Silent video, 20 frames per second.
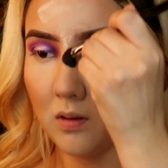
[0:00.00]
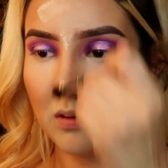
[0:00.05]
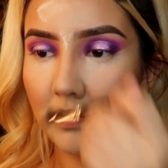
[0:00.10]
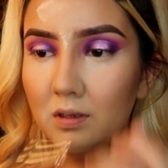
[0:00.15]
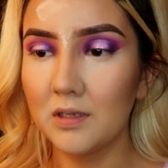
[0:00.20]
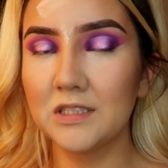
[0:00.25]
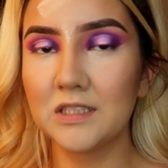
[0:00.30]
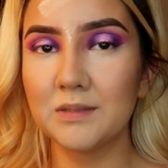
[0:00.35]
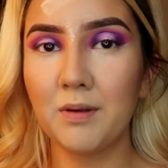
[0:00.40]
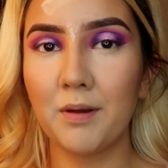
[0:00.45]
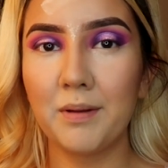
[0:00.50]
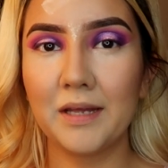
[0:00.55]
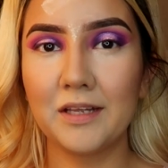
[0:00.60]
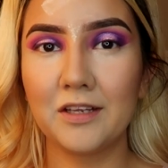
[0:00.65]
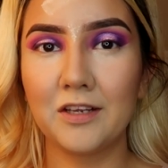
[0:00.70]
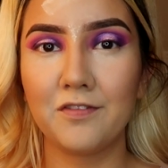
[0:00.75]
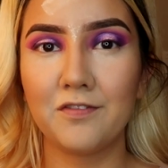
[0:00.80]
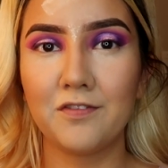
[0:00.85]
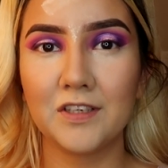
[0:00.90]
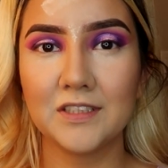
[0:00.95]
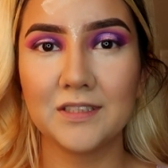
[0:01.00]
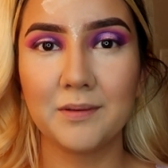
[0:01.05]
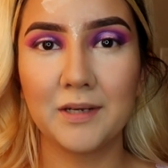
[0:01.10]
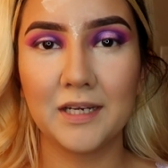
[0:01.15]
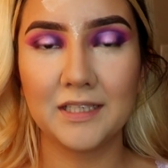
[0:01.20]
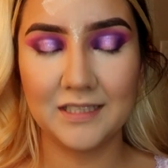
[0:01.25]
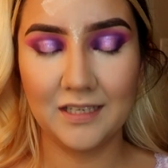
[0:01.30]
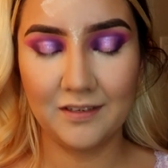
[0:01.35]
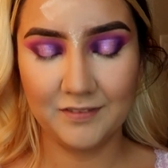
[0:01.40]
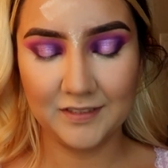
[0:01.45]
This is probably like your first time you
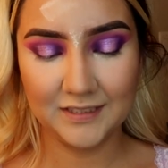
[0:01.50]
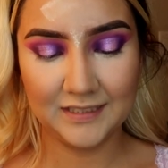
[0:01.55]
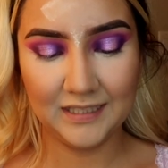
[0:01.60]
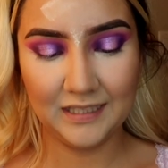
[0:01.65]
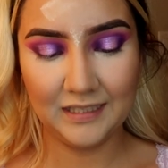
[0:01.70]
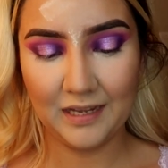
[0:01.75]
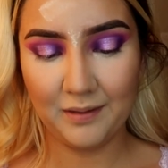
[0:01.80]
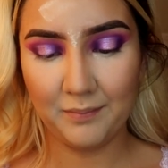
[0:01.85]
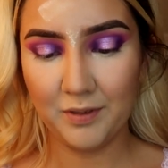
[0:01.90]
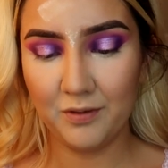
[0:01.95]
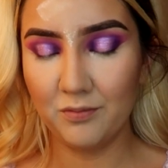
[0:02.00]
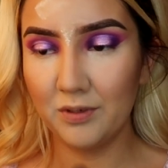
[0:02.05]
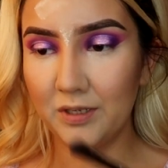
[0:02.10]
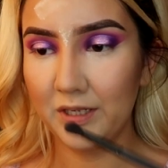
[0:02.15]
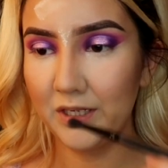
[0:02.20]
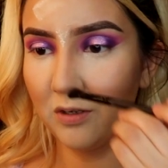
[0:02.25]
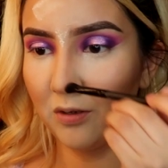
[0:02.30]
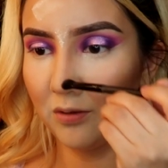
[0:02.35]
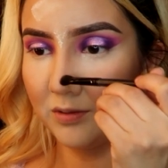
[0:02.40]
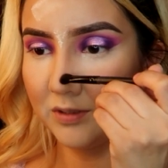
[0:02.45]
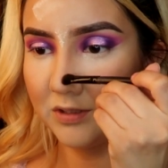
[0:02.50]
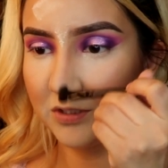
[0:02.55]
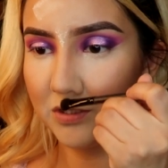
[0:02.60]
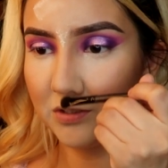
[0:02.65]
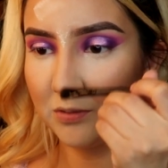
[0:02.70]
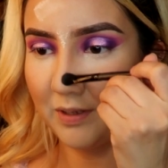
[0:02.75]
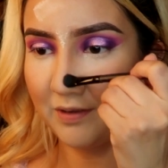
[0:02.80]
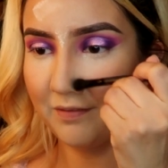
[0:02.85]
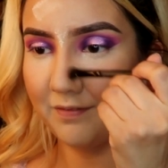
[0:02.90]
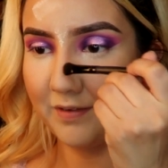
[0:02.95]
guys ever seen like me really go into
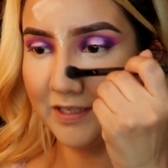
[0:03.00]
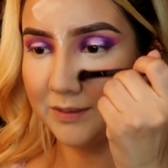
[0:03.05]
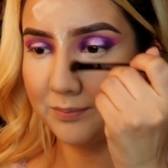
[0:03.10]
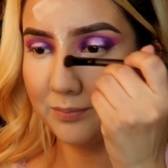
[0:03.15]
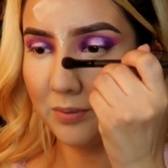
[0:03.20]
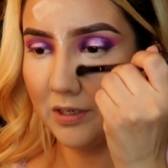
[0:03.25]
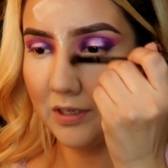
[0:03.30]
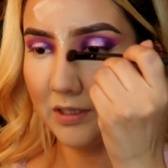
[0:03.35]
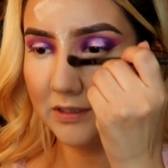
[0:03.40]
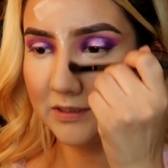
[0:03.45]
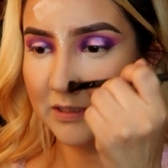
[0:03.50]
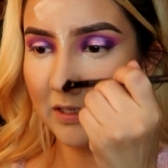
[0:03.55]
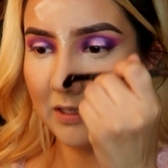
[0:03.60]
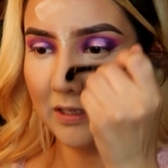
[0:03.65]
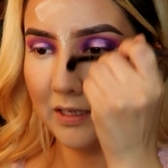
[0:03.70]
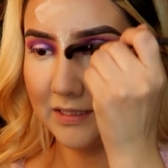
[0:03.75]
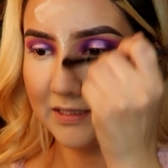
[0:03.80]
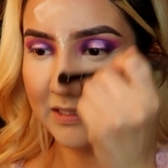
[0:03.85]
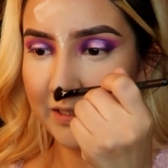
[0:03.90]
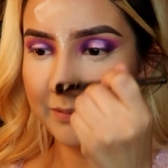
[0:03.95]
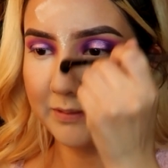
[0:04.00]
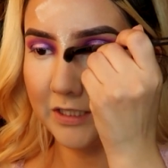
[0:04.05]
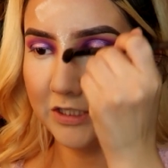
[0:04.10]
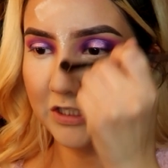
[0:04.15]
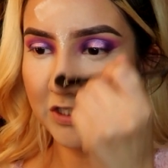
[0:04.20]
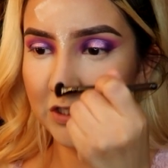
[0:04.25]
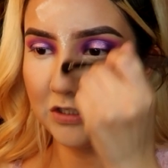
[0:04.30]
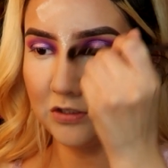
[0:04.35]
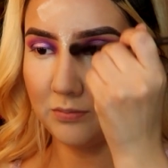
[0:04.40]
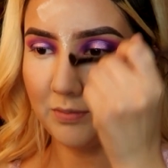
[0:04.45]
my face products, because a lot of times I
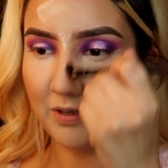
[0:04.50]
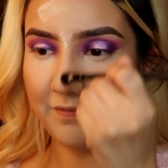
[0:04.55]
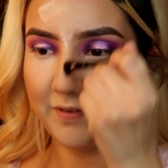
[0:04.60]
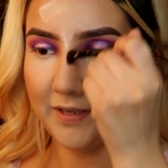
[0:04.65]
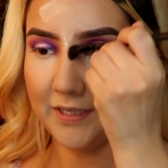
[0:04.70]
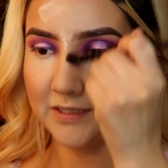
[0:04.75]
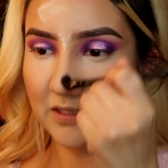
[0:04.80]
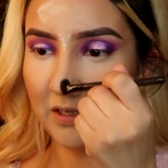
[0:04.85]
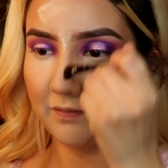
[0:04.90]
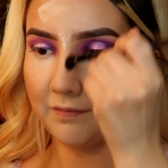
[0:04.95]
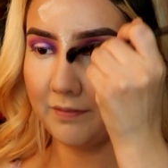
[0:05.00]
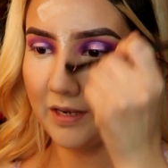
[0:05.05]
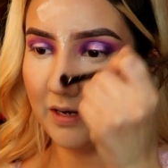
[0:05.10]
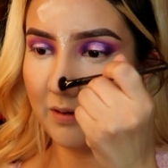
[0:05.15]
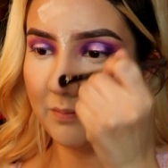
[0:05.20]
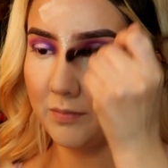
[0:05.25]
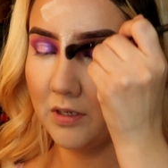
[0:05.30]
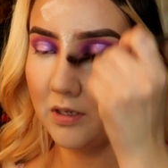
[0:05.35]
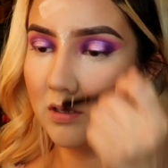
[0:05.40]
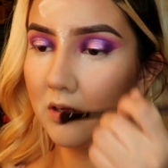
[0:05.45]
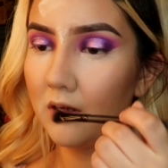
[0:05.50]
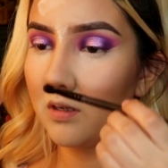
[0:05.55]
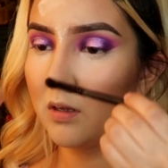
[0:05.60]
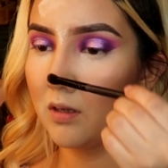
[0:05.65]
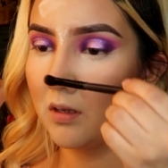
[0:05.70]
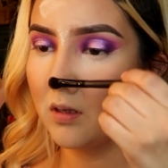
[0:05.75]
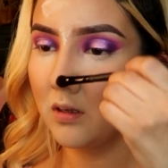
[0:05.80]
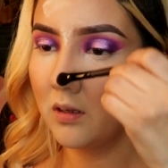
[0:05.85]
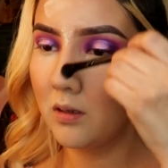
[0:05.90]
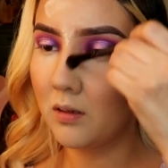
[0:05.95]
just do my face off camera.
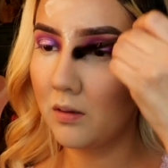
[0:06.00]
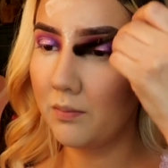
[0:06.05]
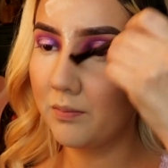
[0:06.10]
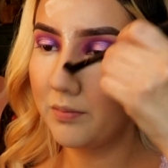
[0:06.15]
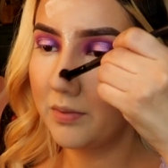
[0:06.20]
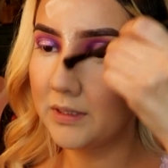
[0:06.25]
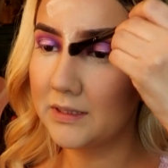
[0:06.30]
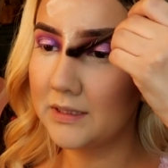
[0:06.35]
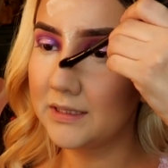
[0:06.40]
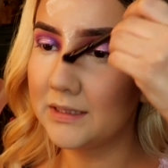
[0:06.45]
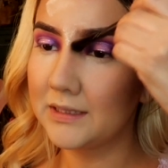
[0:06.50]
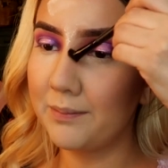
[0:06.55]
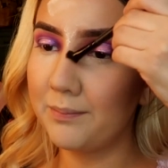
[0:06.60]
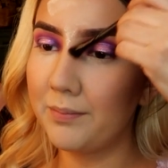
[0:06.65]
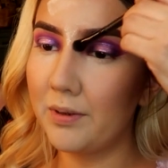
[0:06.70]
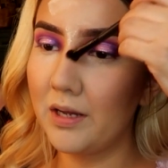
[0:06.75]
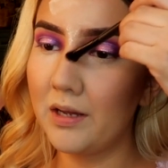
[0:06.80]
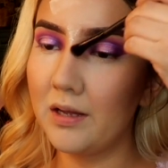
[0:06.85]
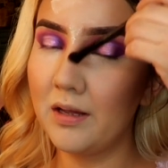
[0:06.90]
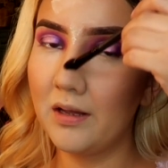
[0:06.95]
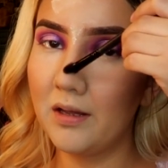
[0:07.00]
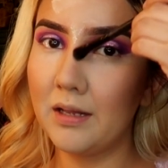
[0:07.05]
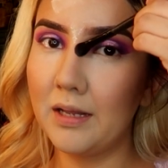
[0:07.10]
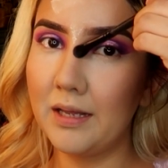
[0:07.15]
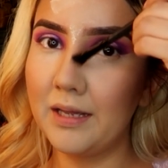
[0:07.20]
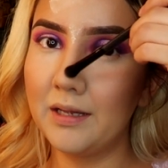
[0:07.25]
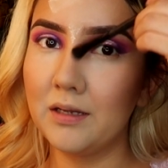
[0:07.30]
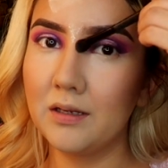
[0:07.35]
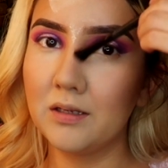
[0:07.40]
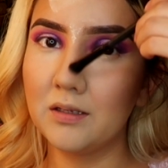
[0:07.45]
But since I bought
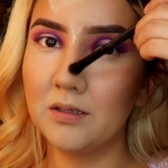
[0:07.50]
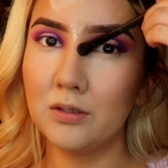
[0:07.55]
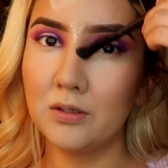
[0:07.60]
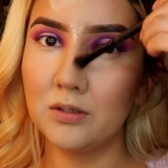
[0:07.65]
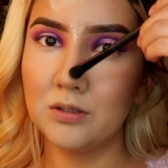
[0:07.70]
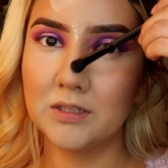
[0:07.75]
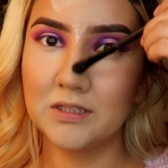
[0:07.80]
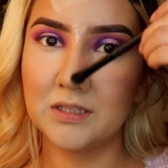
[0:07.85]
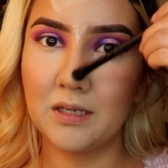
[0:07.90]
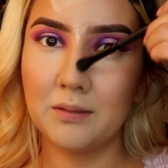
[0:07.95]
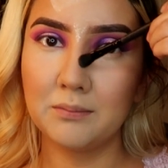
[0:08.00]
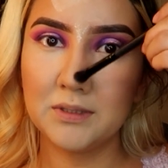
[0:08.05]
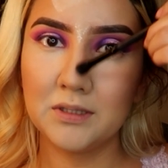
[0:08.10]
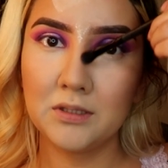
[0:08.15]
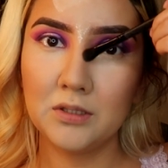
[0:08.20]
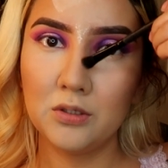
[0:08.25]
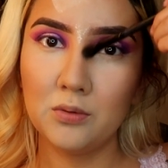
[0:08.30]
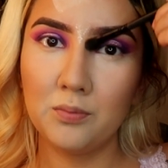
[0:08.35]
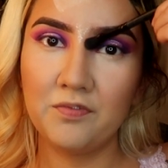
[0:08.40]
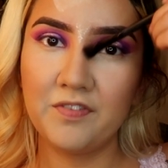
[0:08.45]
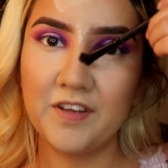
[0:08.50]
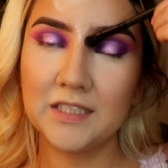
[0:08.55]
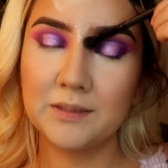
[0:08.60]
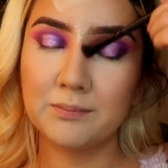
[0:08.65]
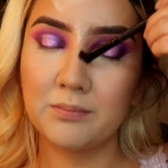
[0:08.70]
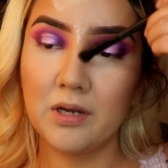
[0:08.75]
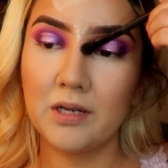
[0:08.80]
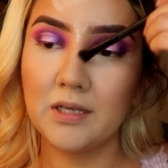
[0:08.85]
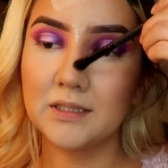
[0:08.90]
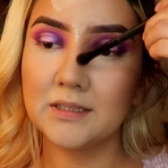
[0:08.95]
like some new face
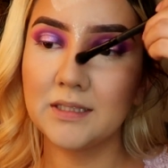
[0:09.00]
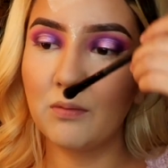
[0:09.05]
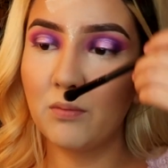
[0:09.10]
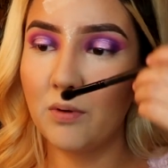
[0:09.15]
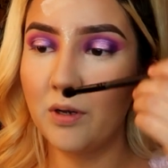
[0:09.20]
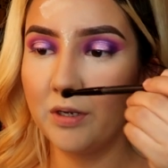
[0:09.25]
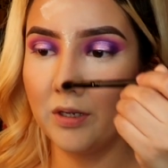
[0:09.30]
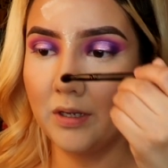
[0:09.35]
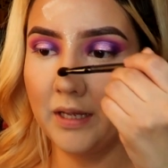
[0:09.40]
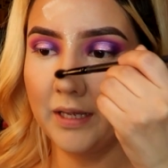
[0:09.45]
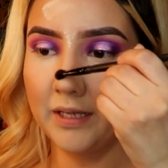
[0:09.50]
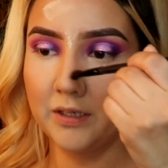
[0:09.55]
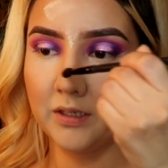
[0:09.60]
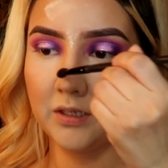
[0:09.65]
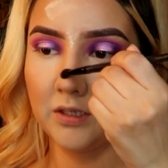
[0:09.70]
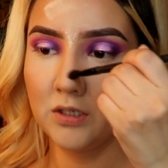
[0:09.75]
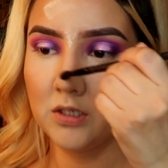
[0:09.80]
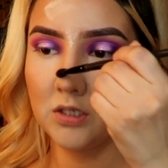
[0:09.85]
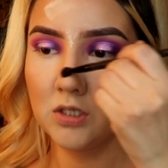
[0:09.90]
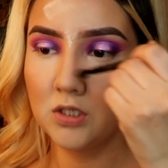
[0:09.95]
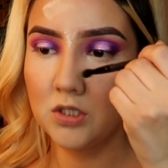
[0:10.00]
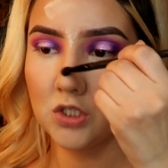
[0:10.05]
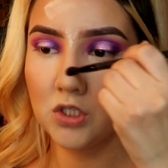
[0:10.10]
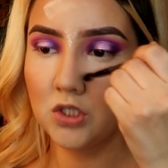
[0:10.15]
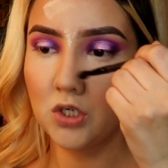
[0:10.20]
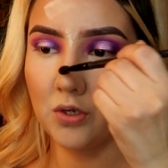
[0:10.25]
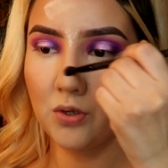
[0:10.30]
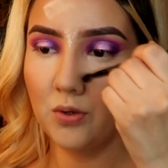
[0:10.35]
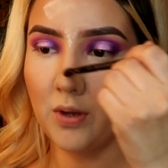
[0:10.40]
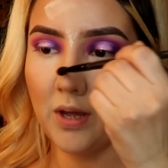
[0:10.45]
products, I want to like show
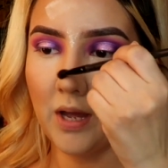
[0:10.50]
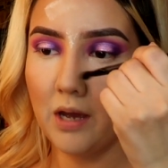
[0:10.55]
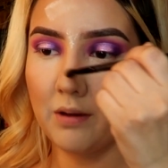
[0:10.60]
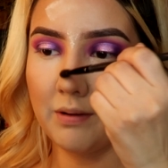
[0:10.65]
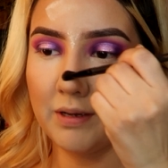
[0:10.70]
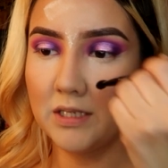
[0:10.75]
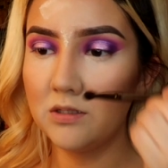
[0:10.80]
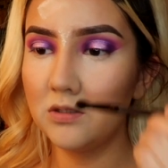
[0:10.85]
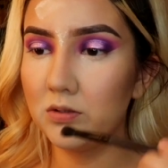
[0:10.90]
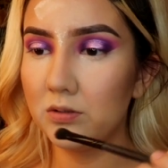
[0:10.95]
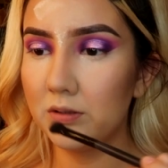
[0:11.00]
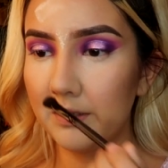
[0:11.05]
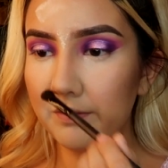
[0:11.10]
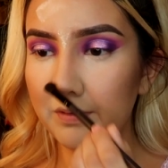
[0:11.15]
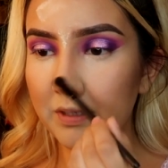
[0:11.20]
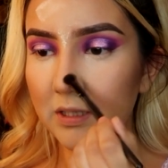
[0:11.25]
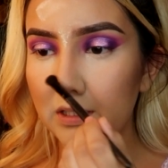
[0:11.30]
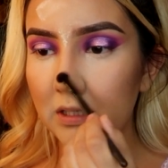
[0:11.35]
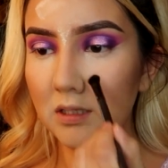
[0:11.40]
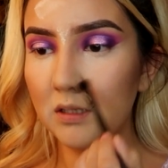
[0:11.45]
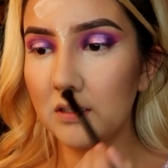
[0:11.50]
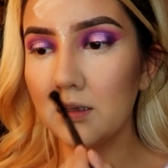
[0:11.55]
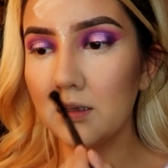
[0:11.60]
you how I do everything.